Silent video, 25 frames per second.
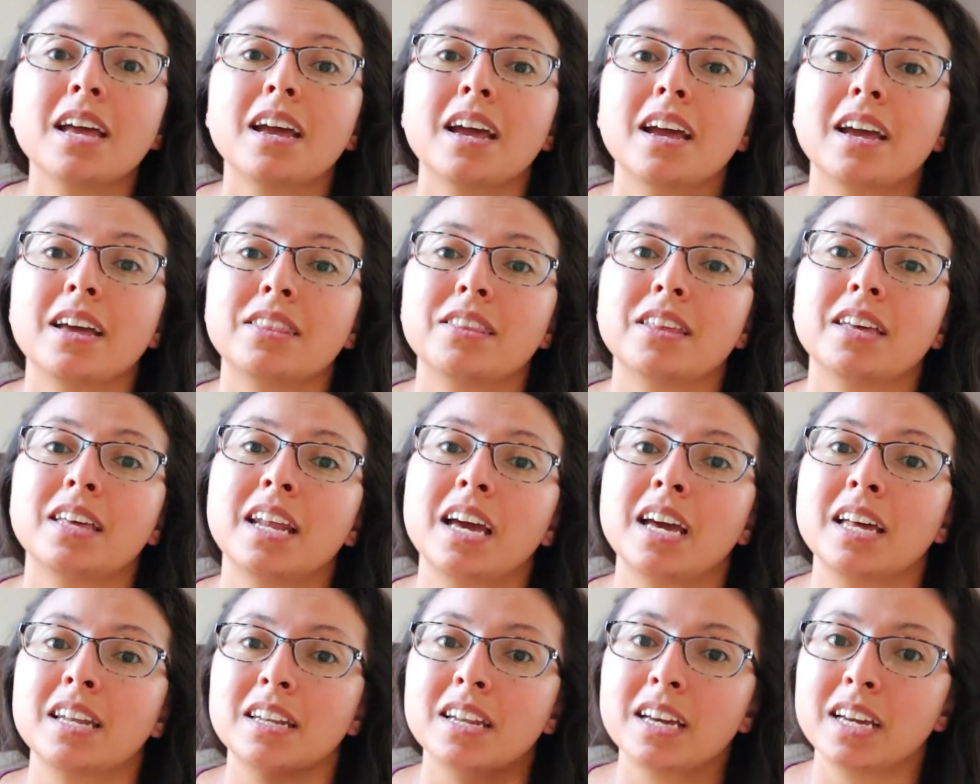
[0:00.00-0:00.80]
And then
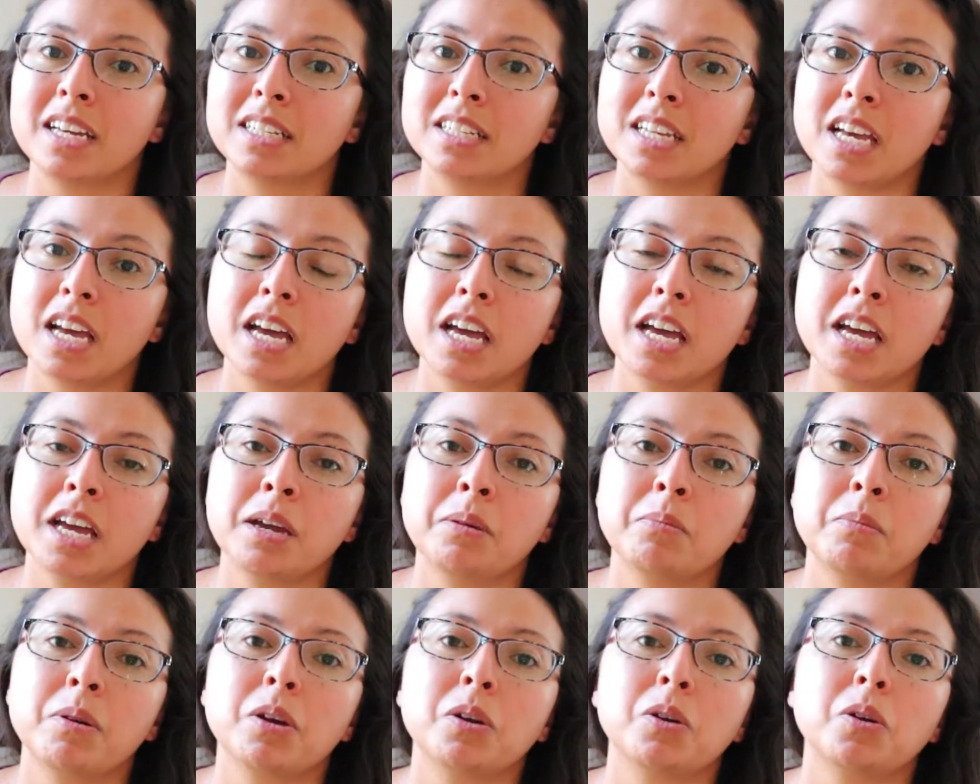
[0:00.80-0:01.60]
at
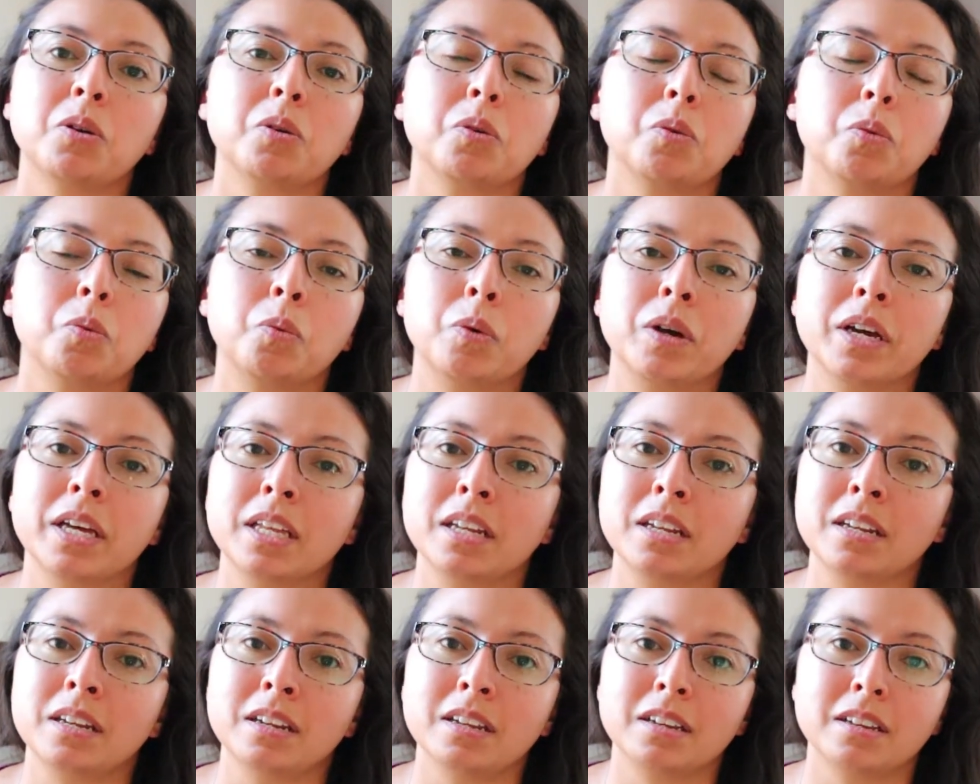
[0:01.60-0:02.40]
nighttime,
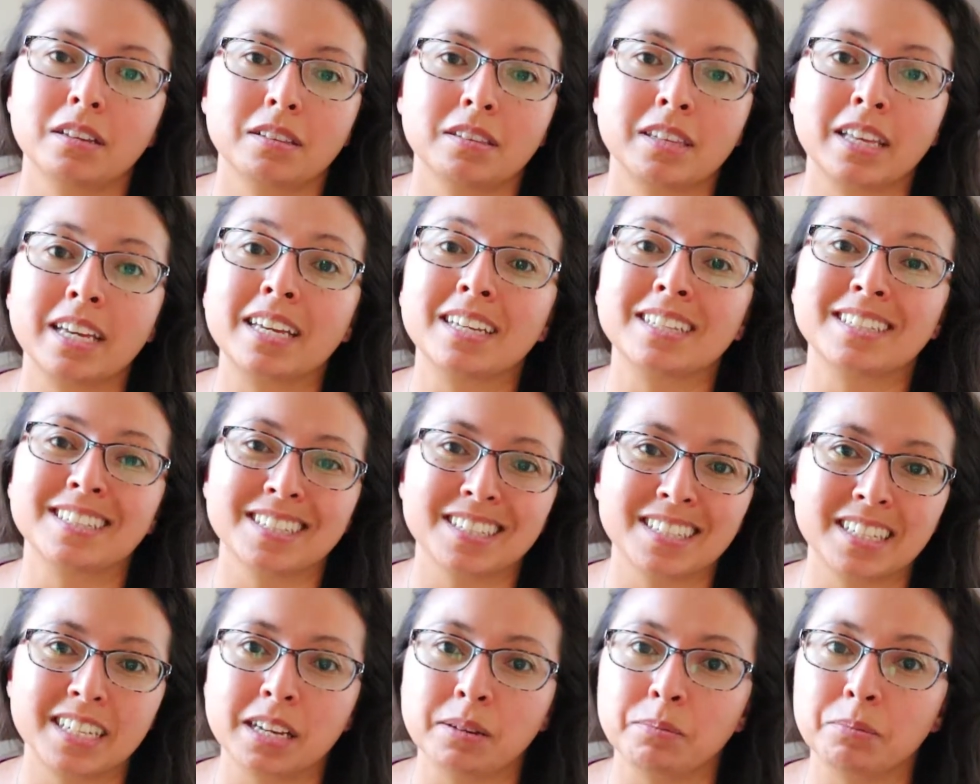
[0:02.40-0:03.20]
when they get to
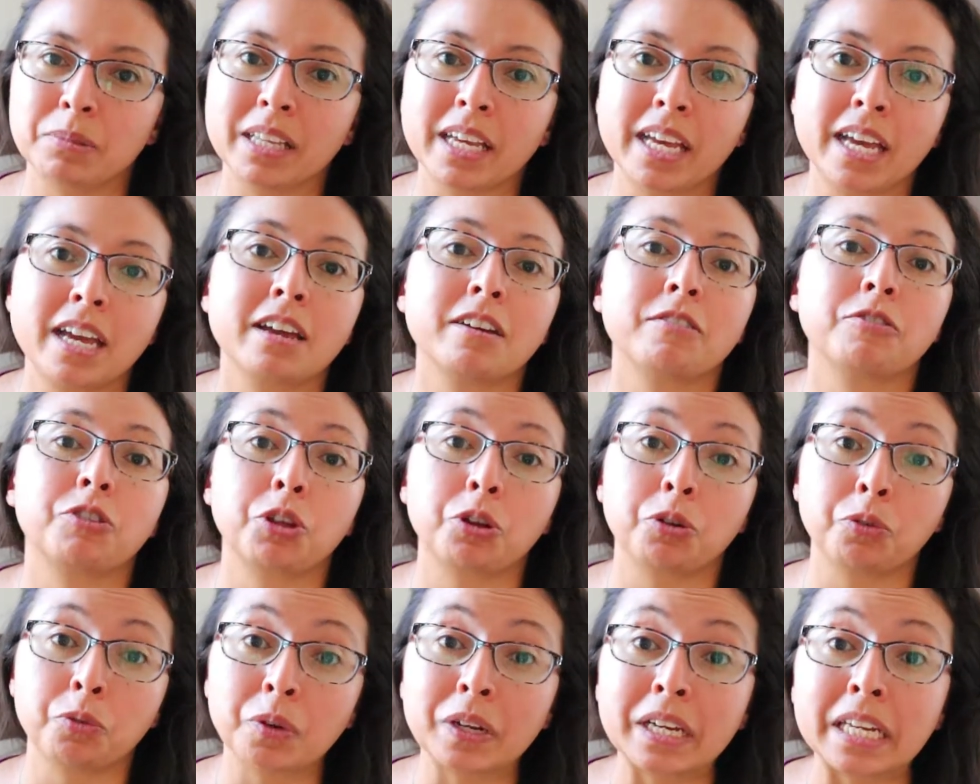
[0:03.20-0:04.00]
stay up late, if
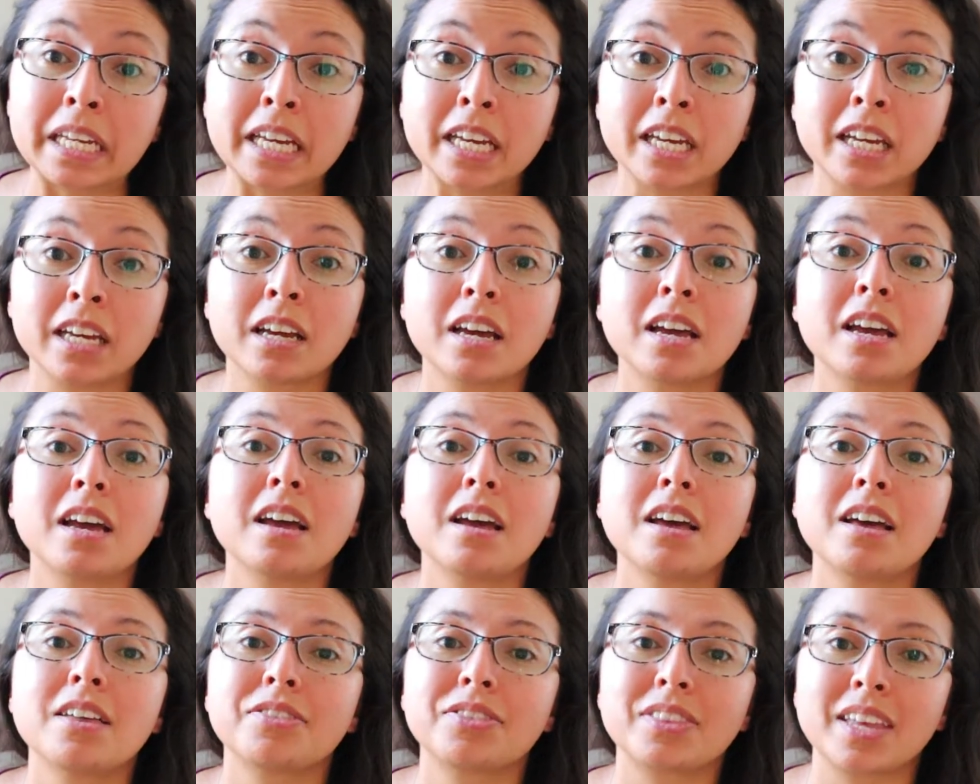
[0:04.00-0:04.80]
they're reading,
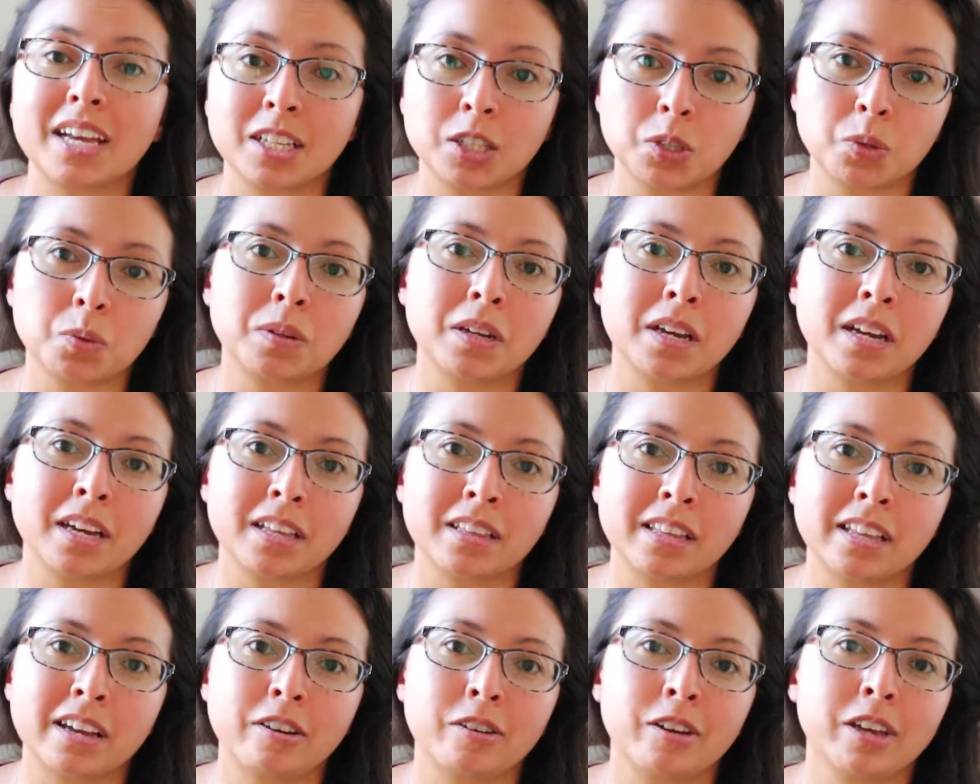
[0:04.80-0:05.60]
that's when I
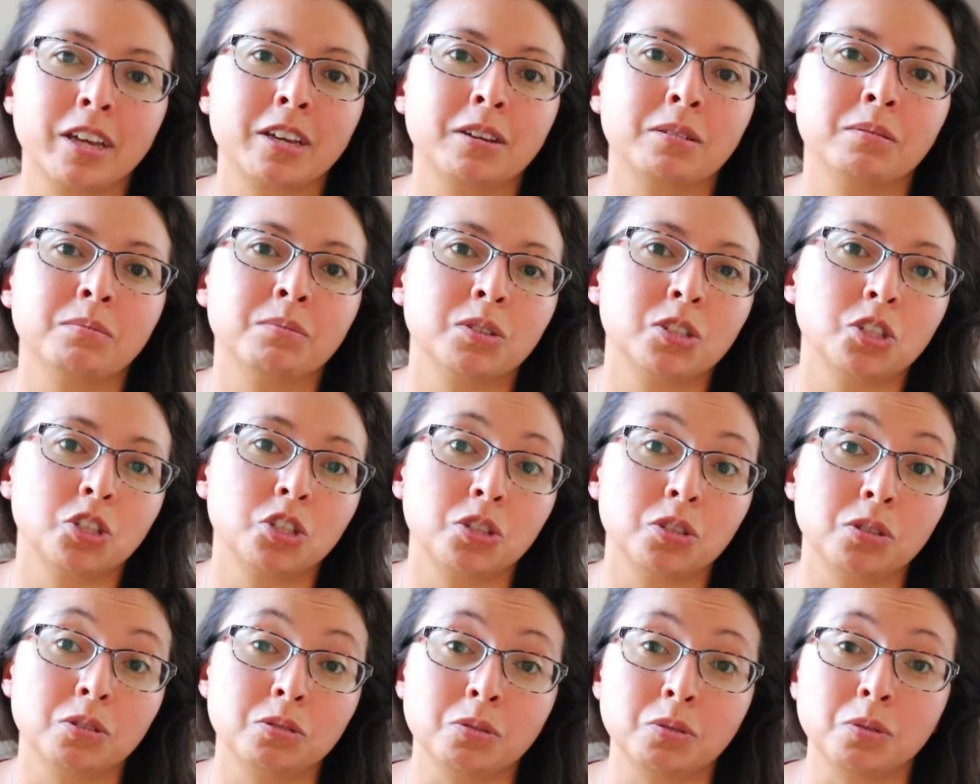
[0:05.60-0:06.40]
allow him
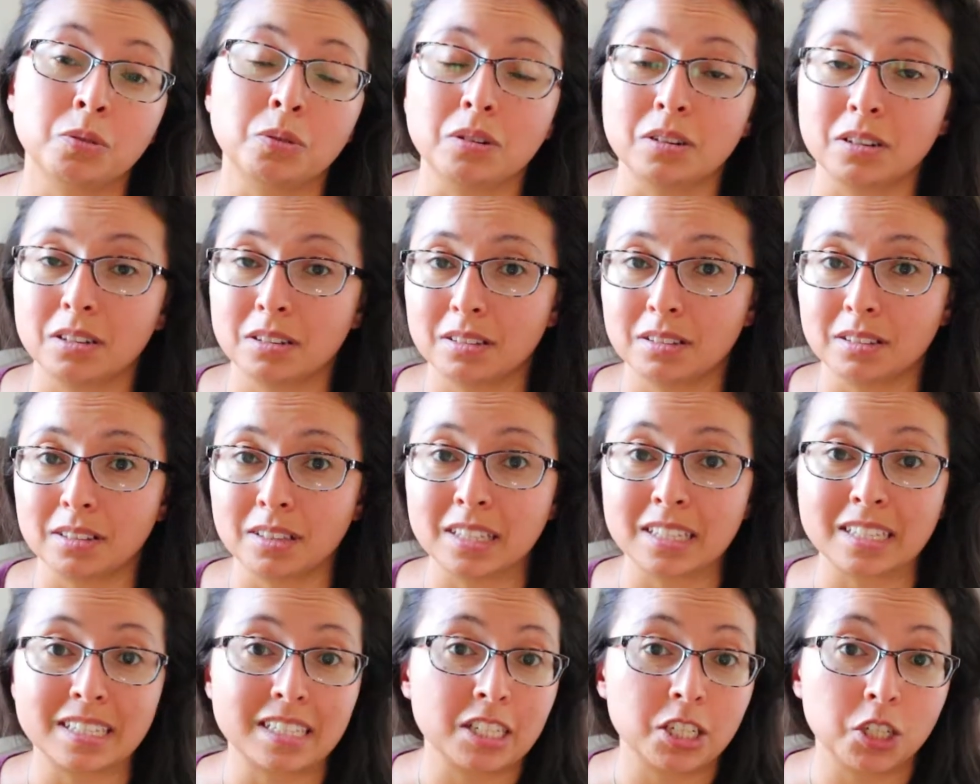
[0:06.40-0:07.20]
to
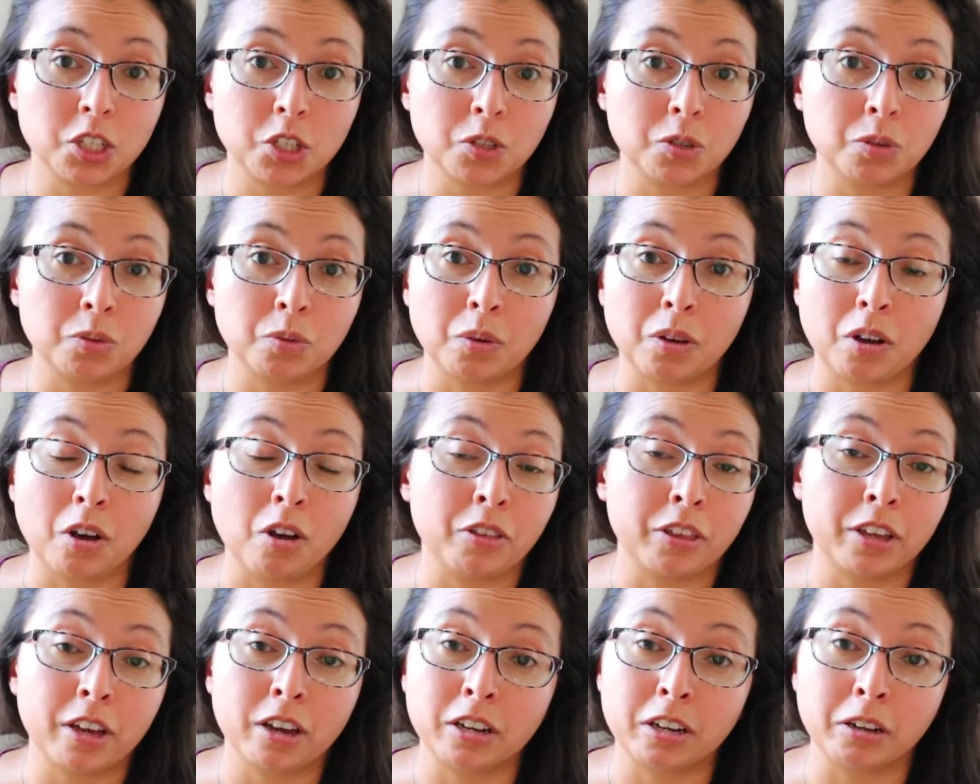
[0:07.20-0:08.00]
listen to
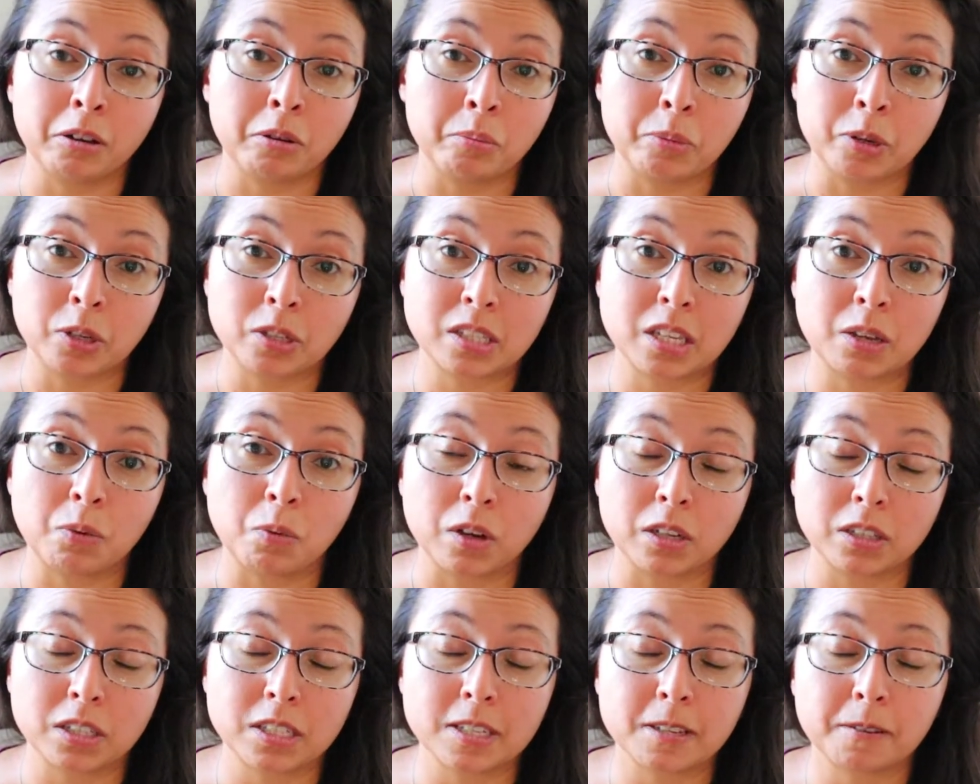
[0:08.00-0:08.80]
all the audiobooks he
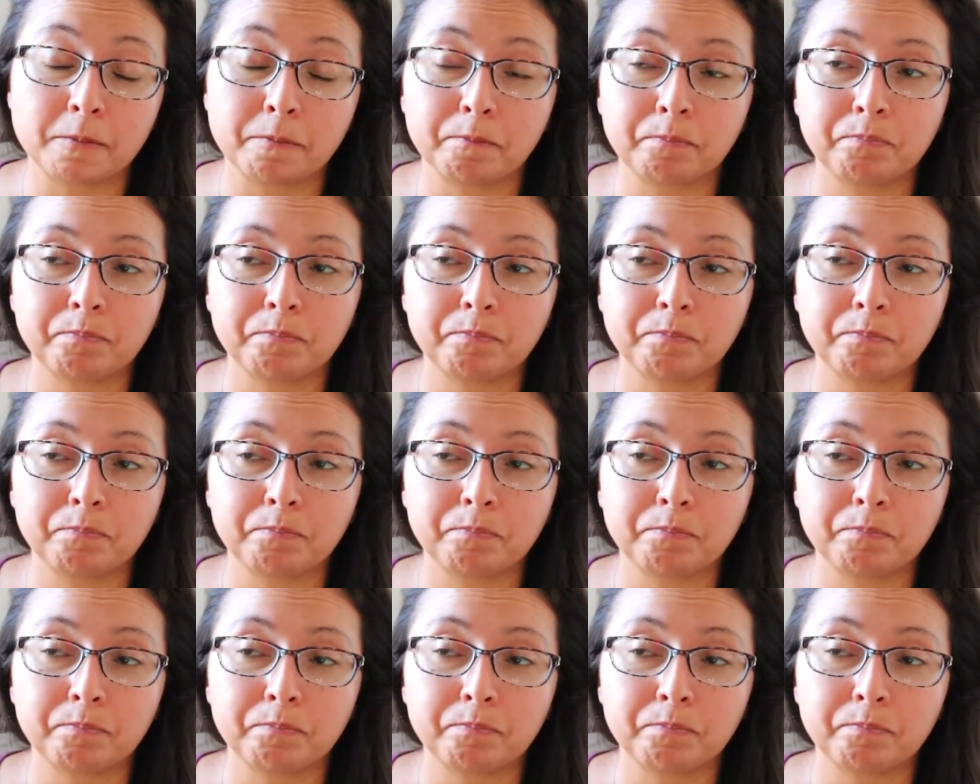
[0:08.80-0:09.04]
wants.